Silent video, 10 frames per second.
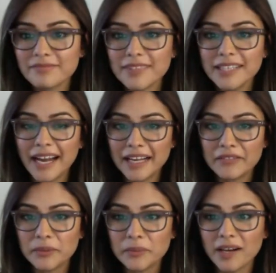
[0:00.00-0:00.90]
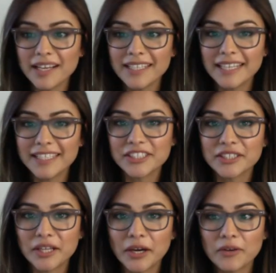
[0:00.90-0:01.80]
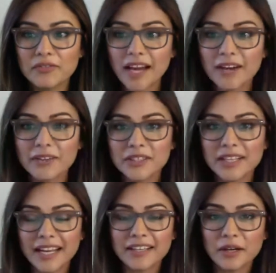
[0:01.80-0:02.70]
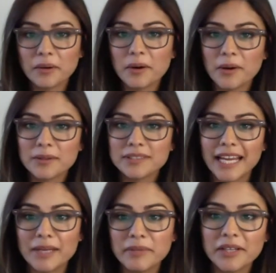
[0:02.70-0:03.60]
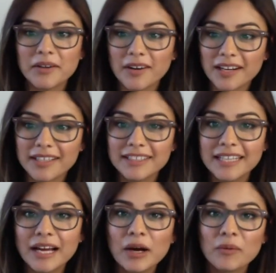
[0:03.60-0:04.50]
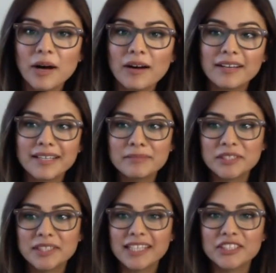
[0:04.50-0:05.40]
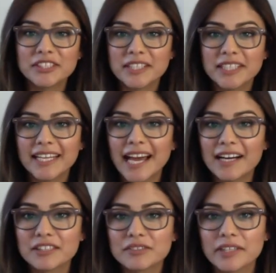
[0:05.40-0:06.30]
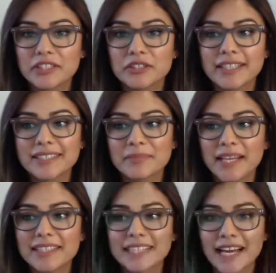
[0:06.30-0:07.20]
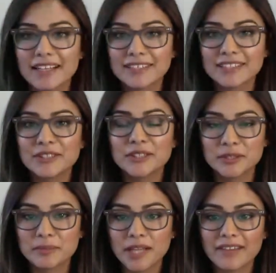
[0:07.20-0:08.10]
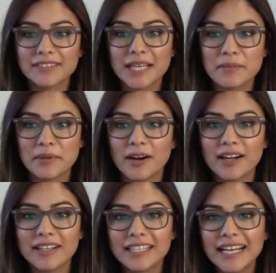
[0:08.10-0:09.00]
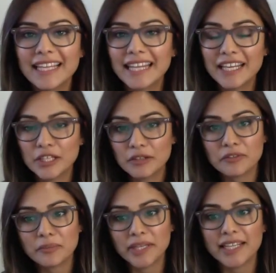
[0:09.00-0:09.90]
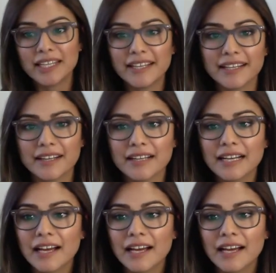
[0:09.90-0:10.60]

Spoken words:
Hi everyone, it's your co-founder and co-host Amy Carr. Welcome to the Engineering Gals featuring Space Gals YouTube Live Seminar. Thank you for being here.